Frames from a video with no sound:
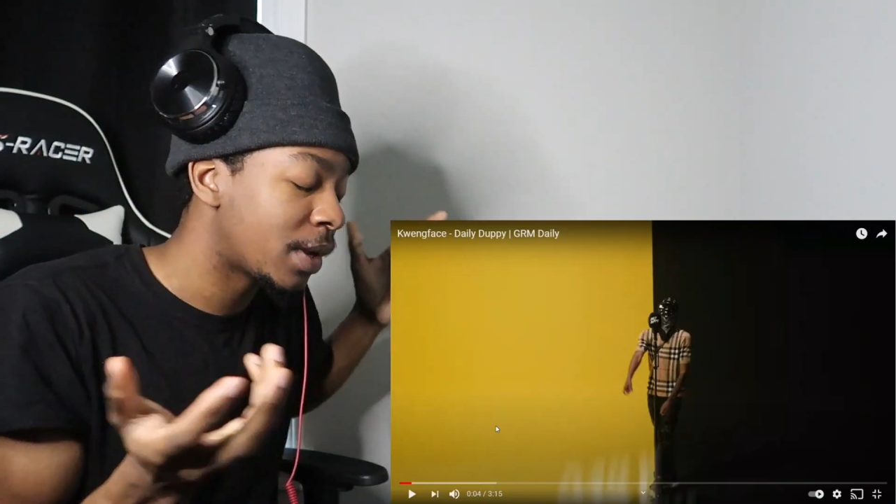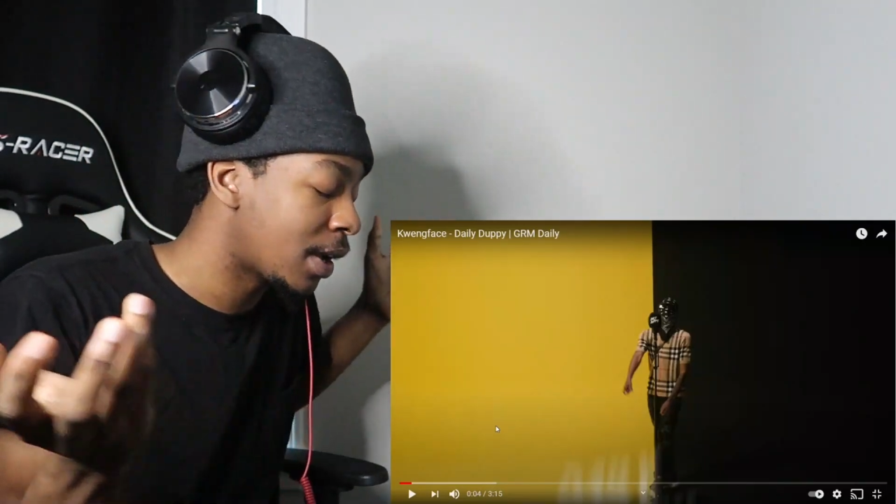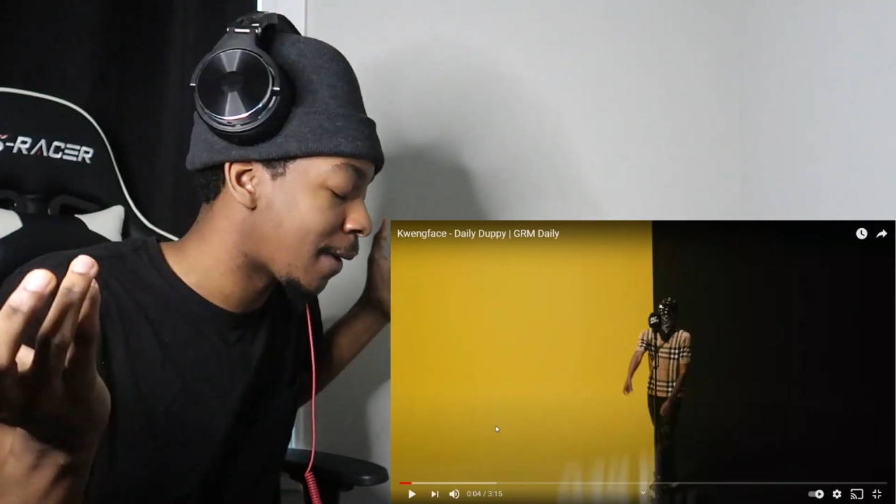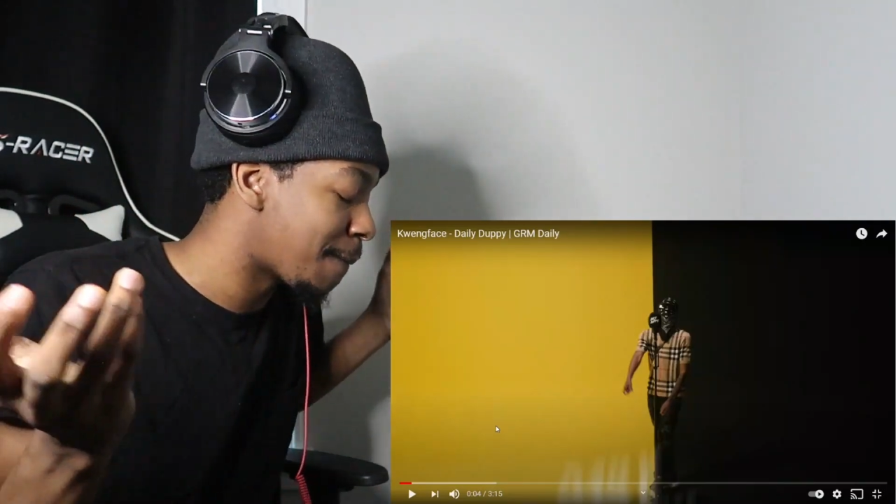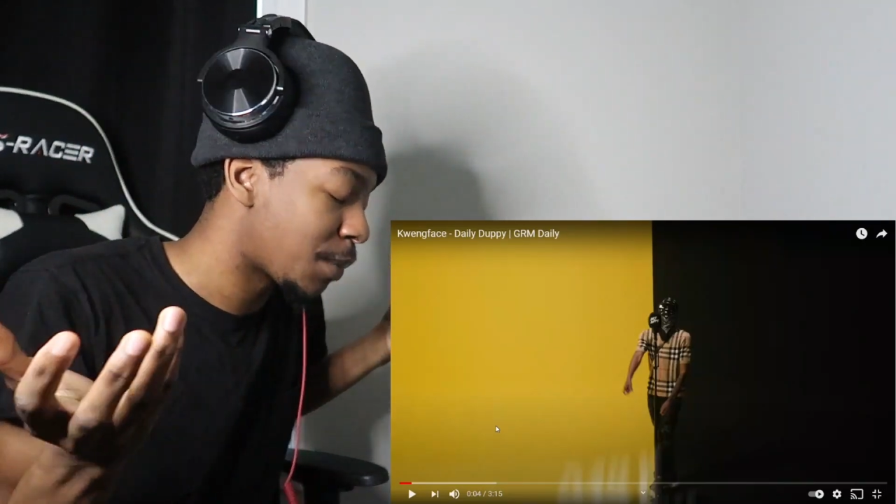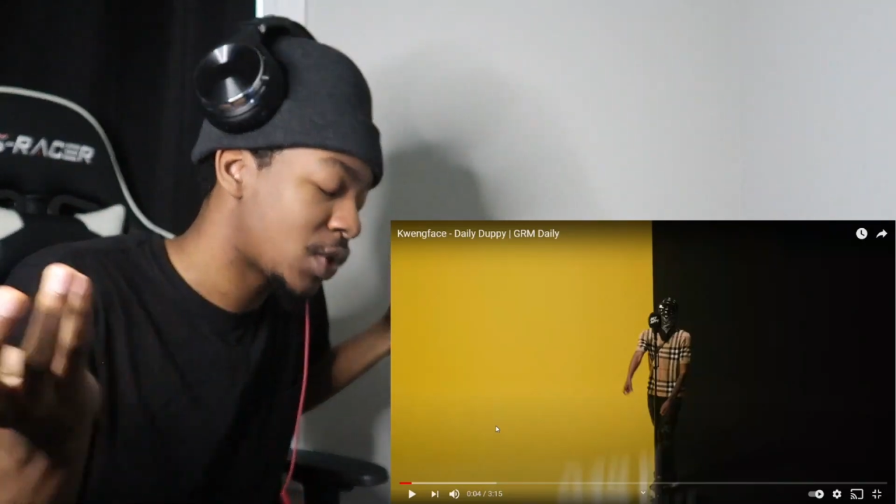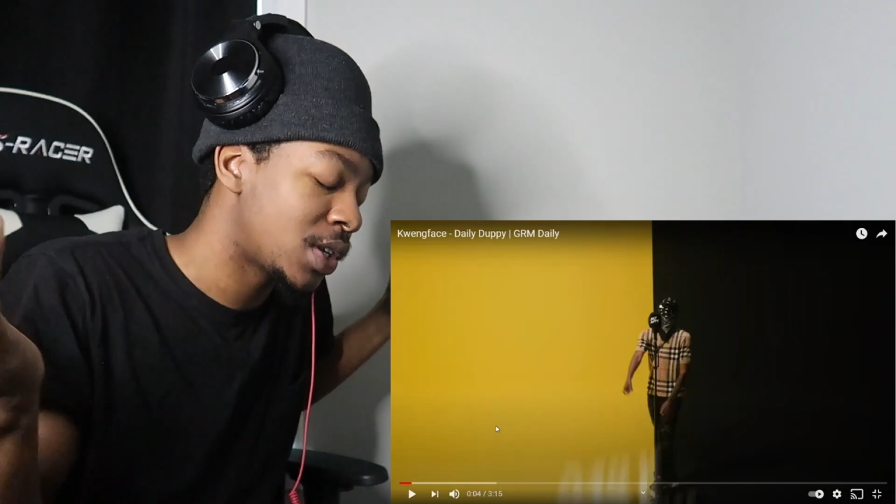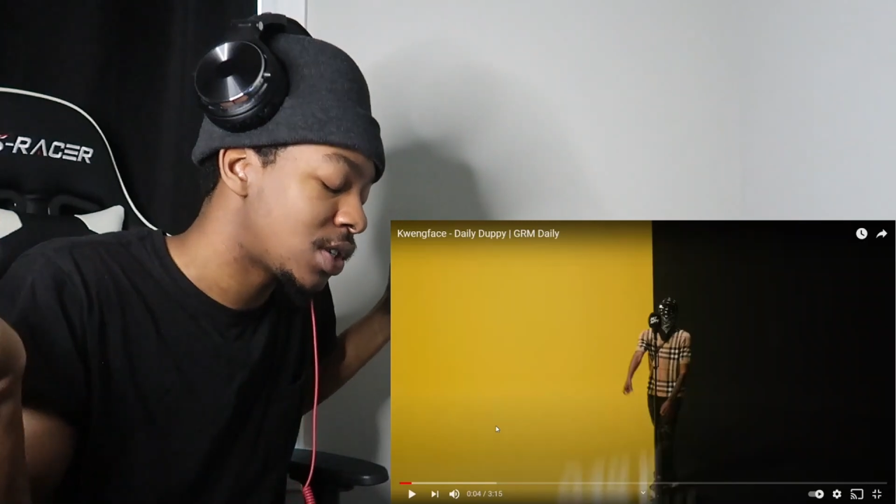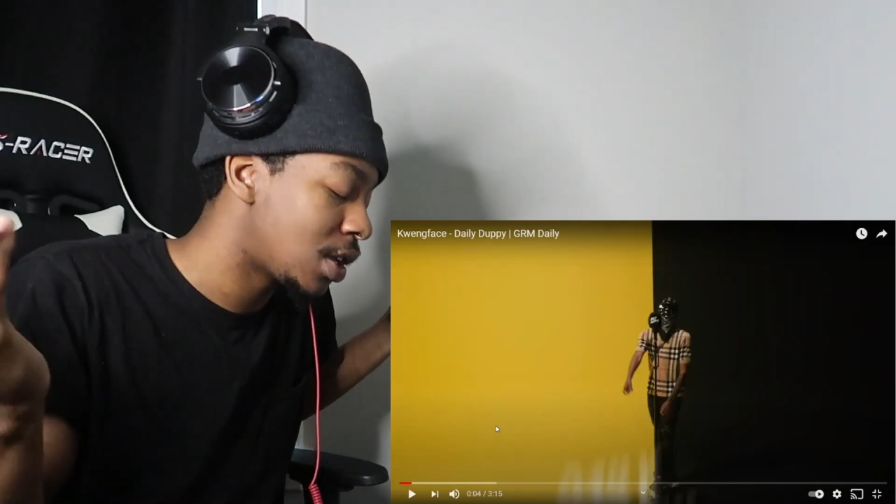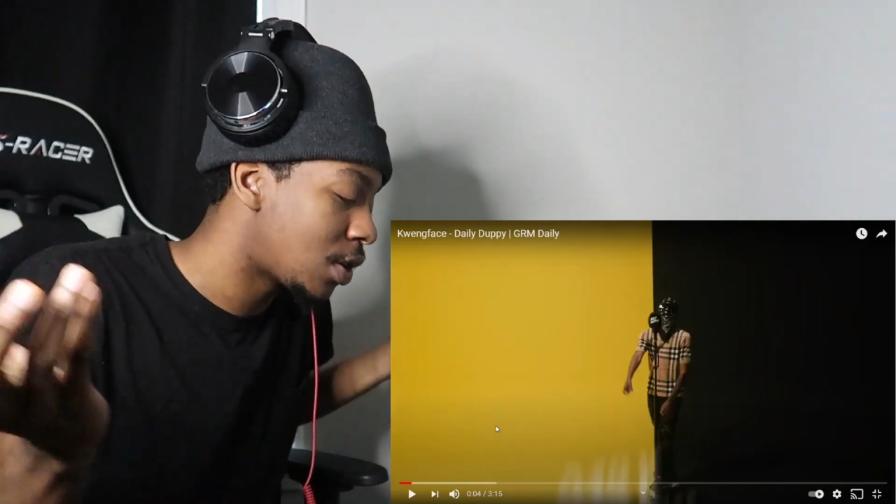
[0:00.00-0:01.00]
but hey,
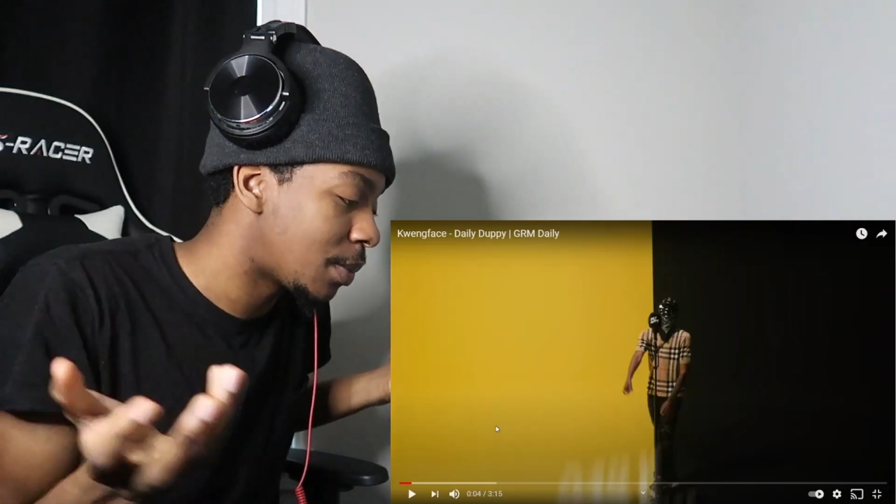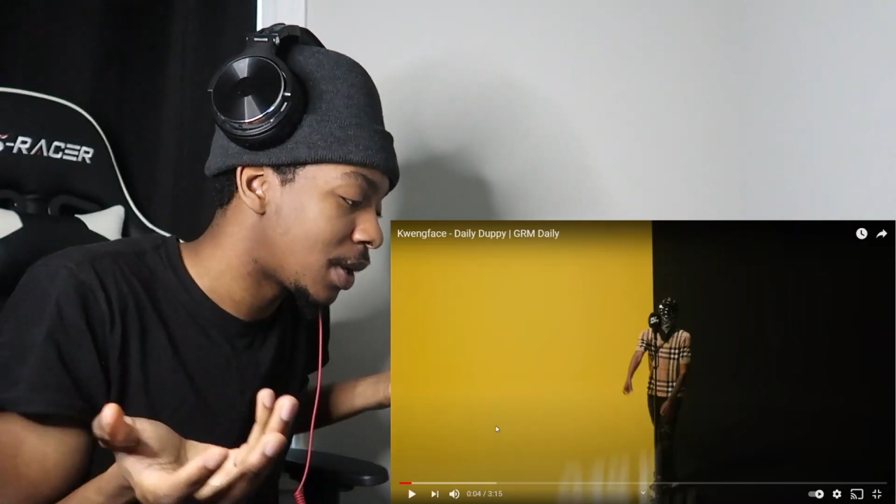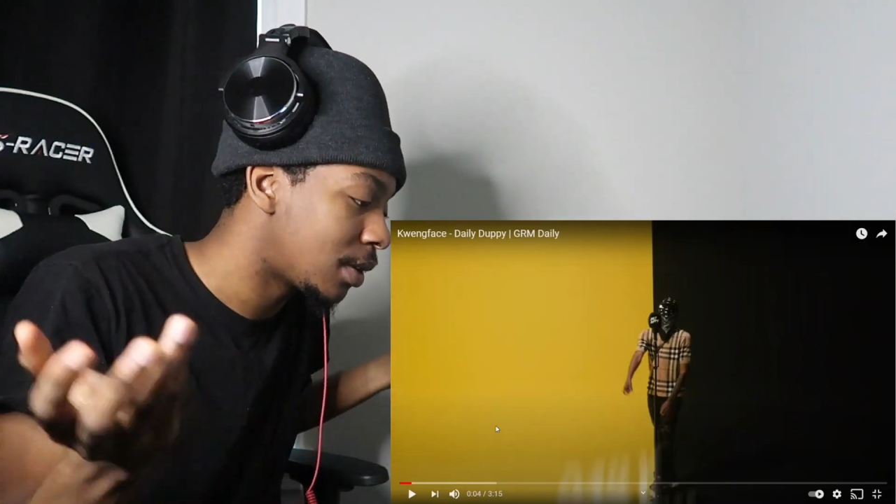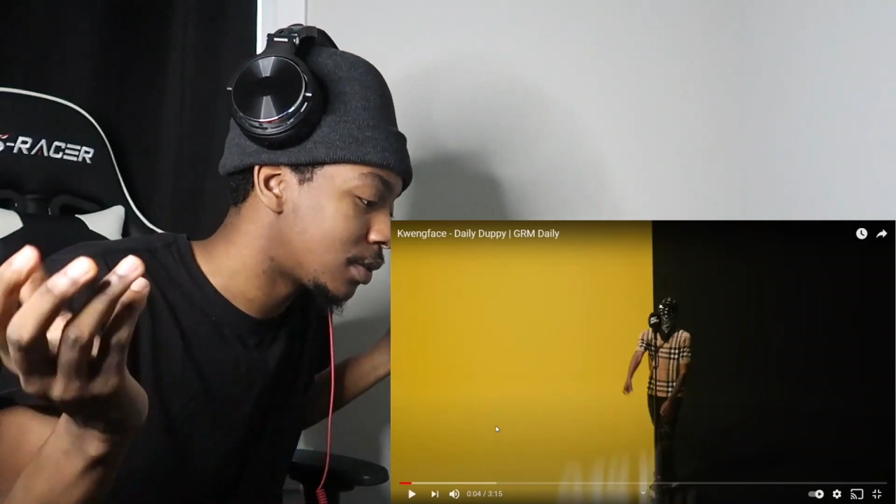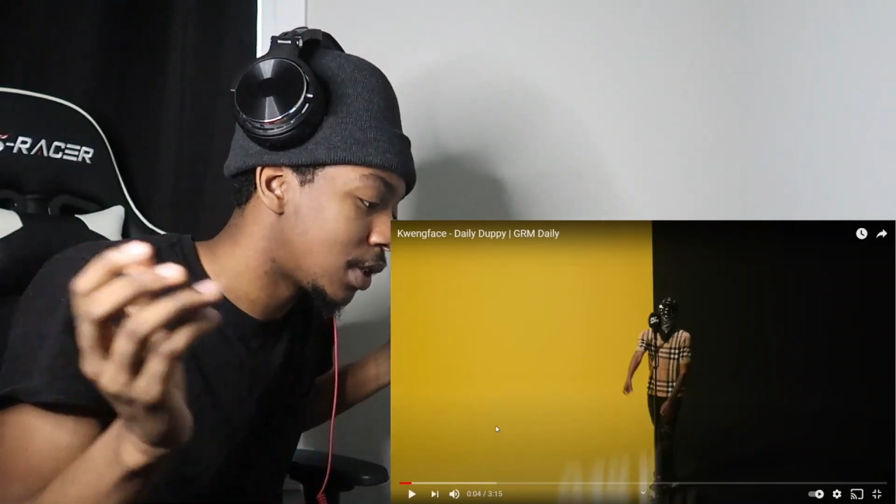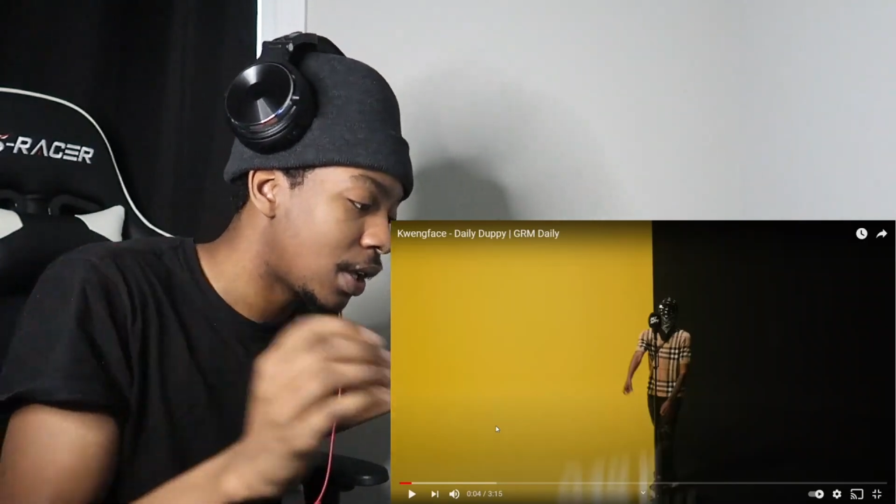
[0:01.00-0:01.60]
see your own, man.